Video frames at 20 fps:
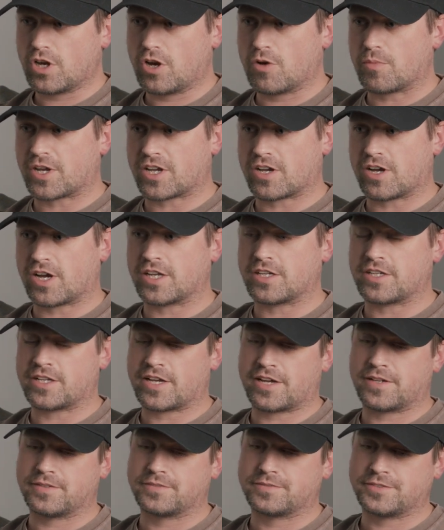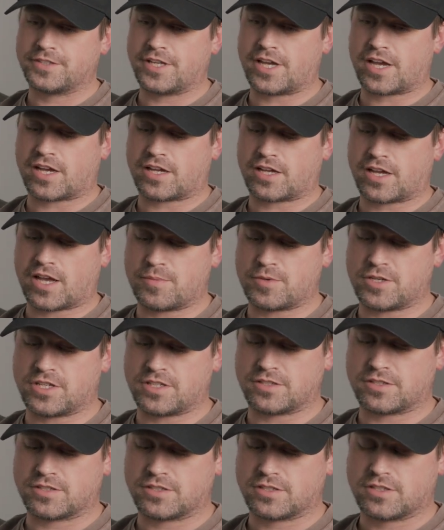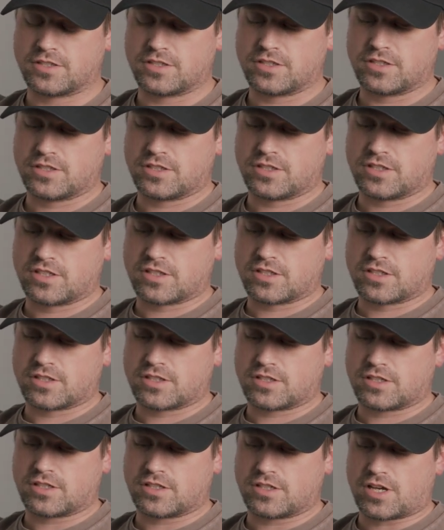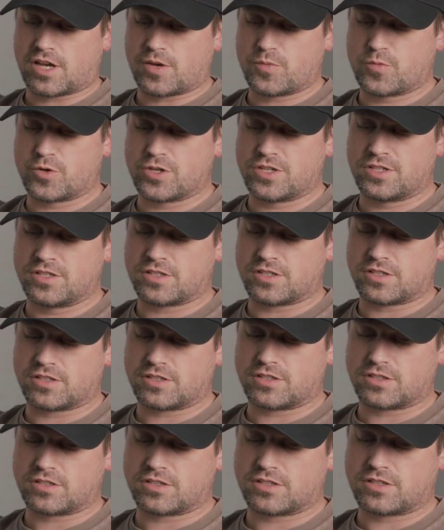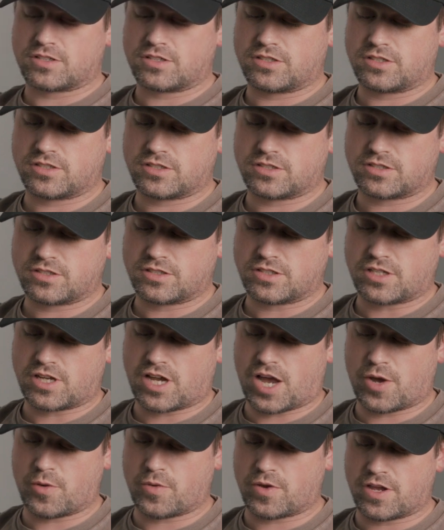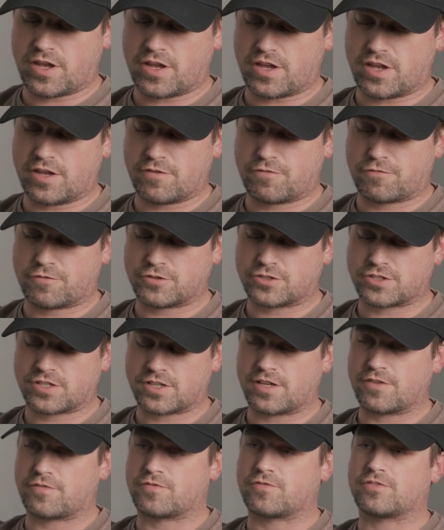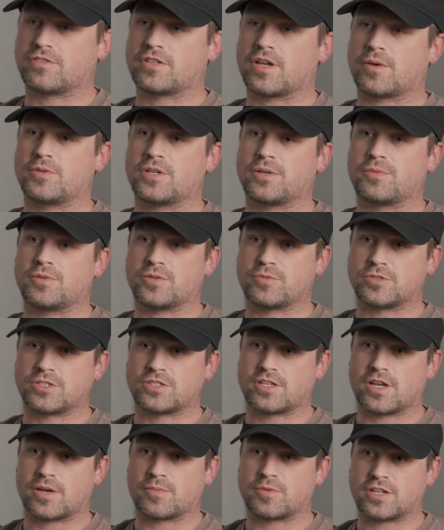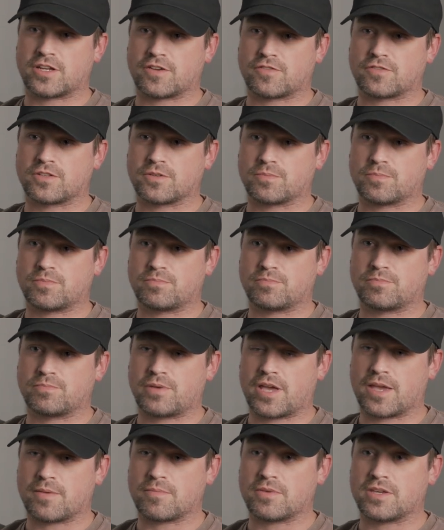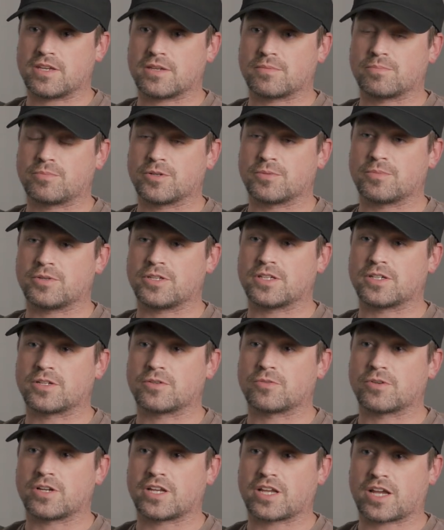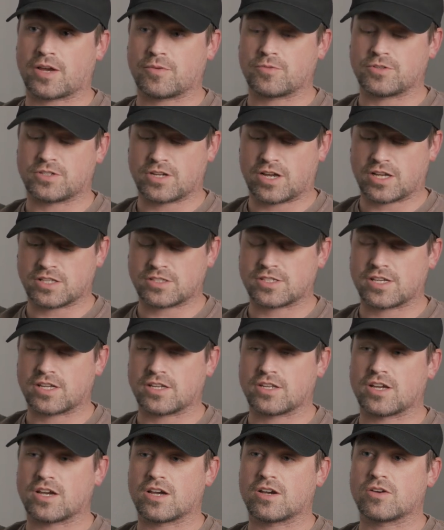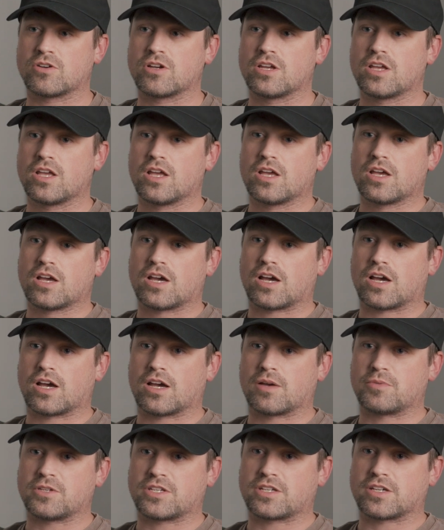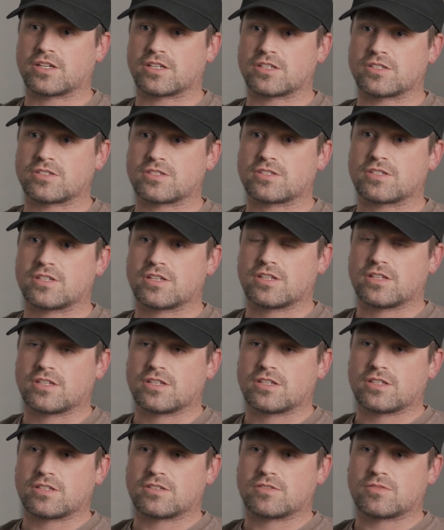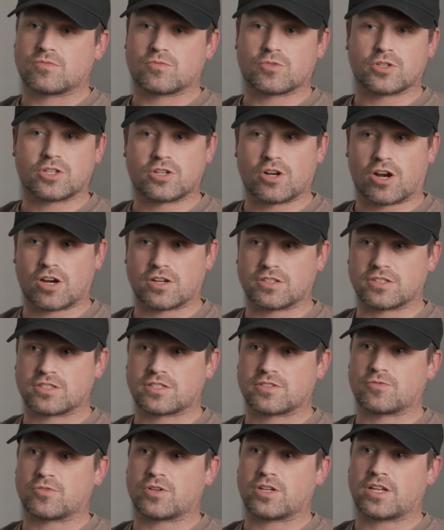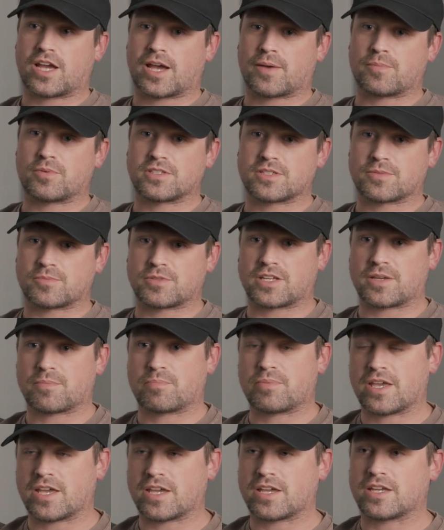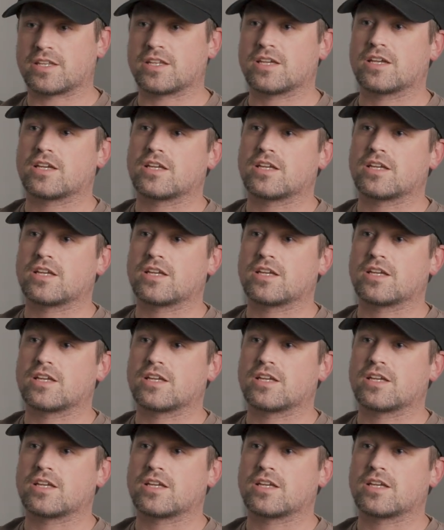Oh my God, yeah. Yeah, I mean, I wouldn't... If WWE was dumb enough to pay me and put me in a ring, I would not say no. Because regardless of what happens, I'm going to get paid.